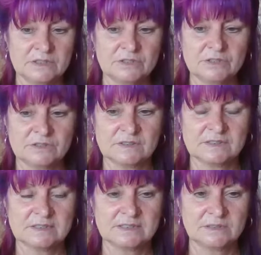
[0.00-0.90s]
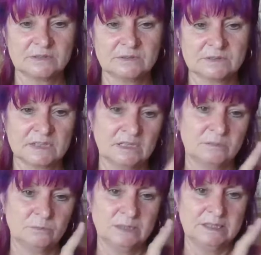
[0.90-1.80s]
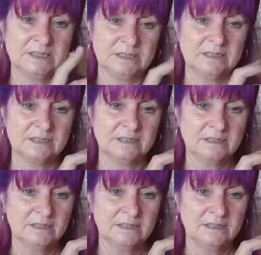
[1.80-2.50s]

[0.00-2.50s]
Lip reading: tissues and cells, and we think